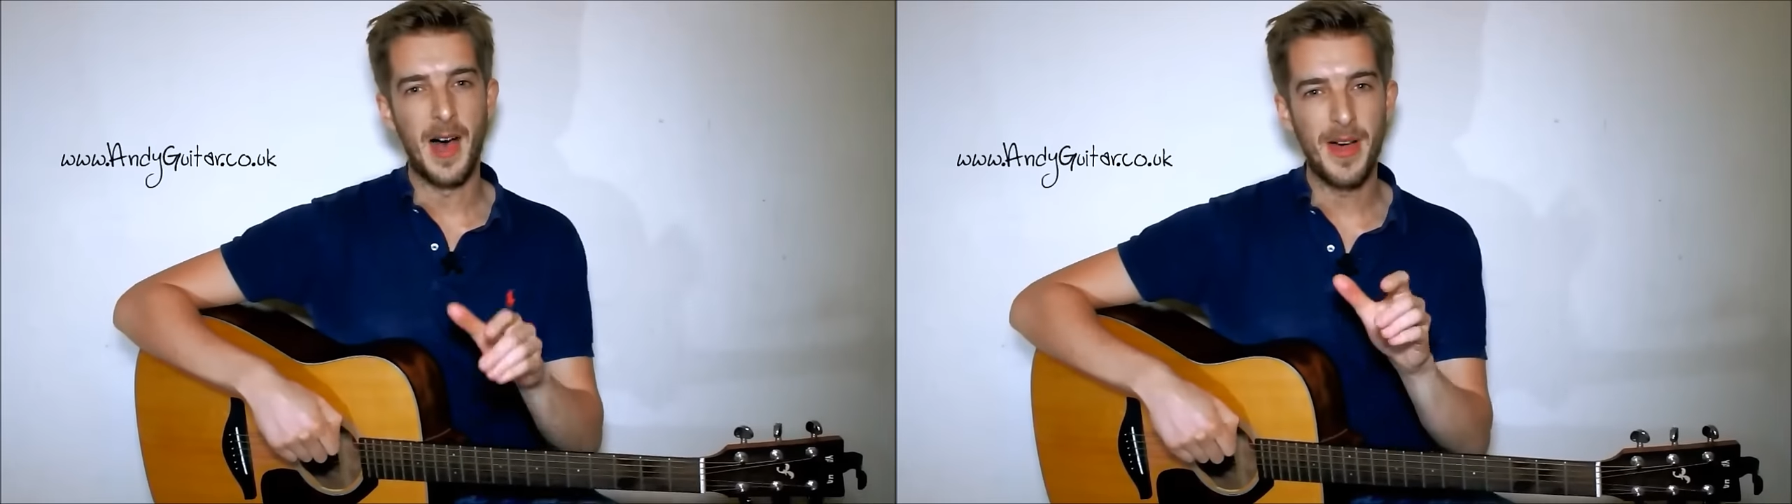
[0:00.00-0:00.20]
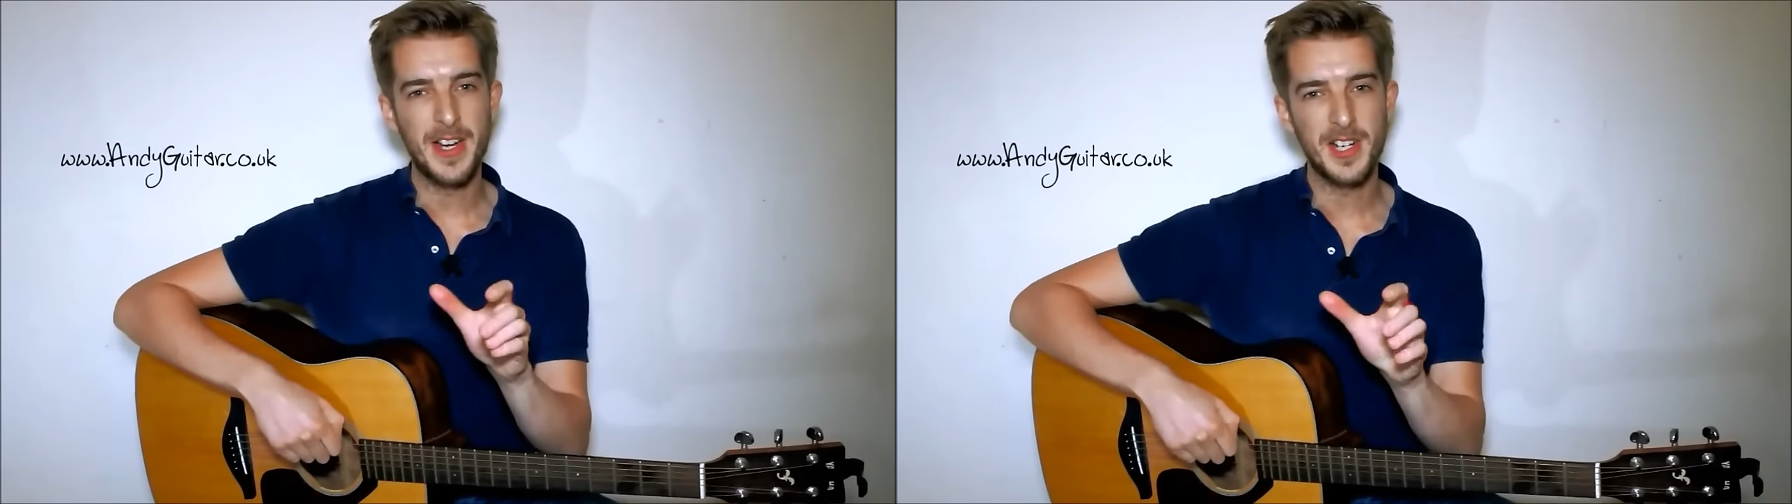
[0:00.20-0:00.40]

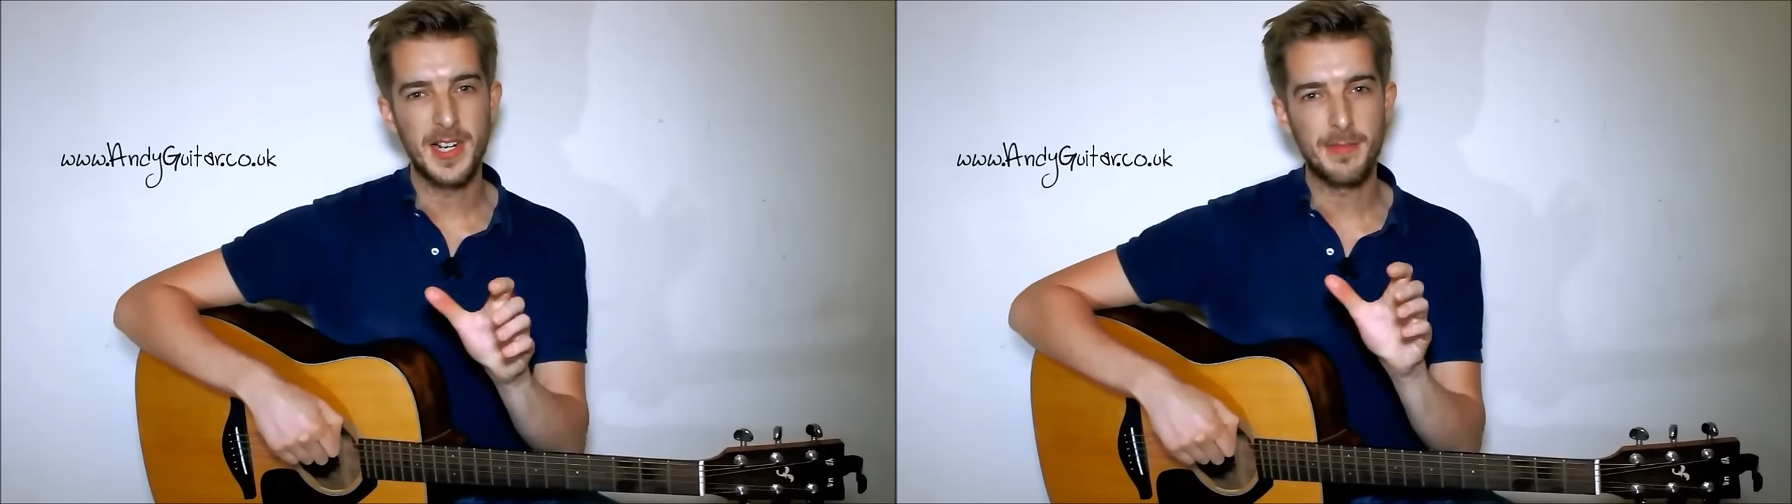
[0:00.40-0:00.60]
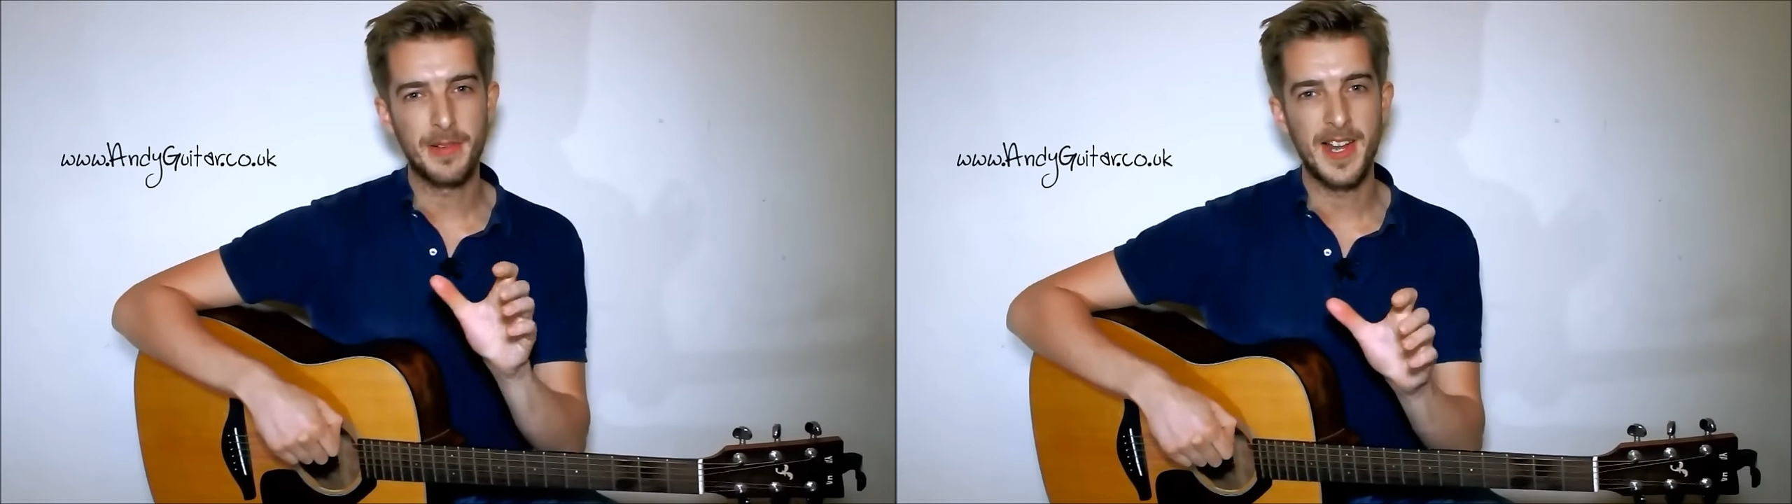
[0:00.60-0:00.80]
I'm
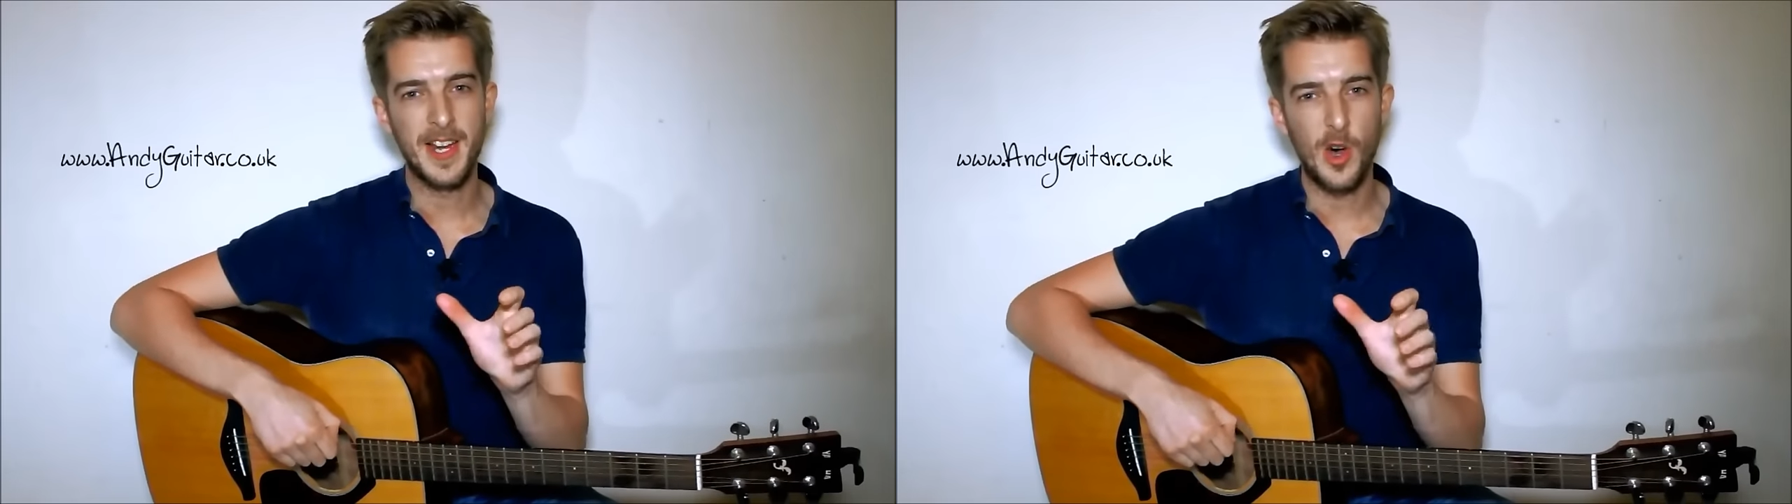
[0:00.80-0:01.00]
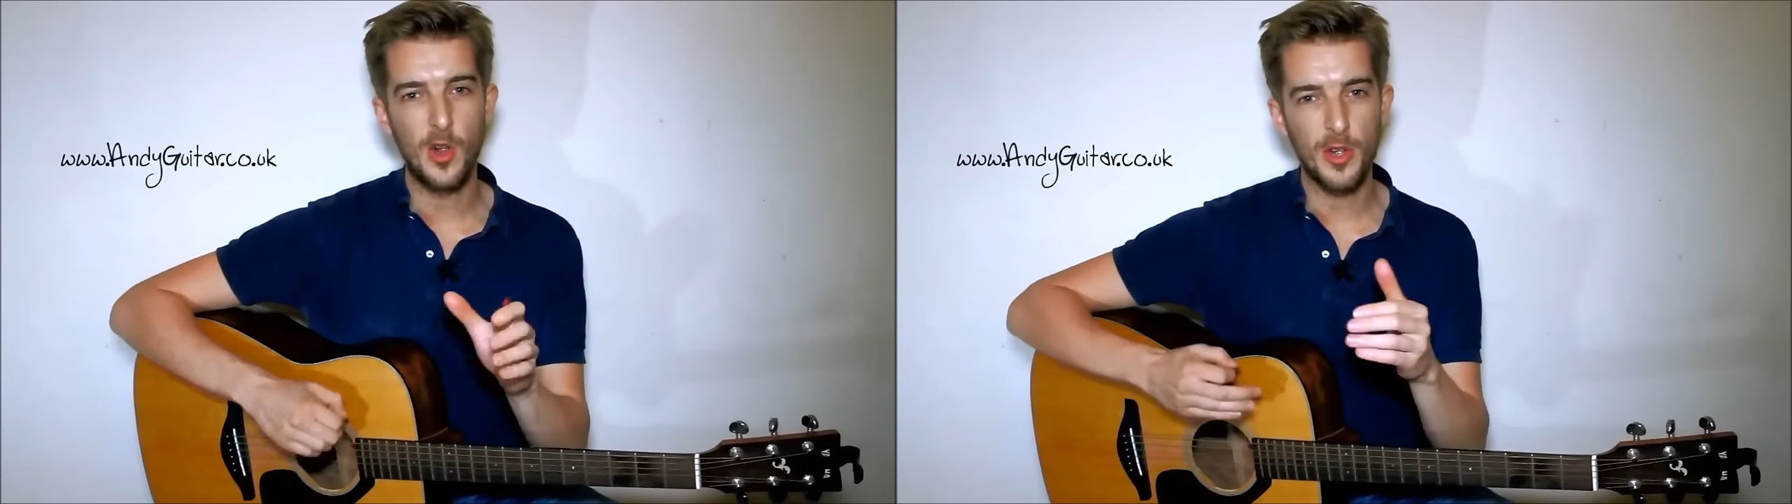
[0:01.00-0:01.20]
actually
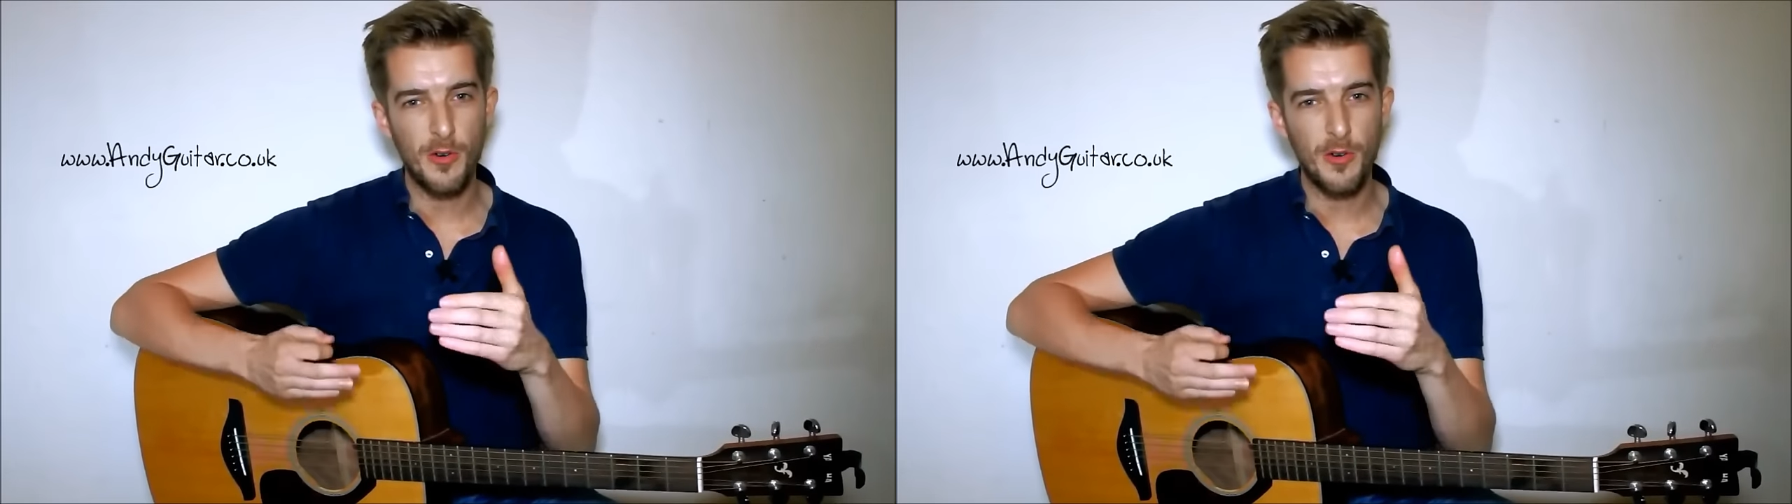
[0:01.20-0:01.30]
playing all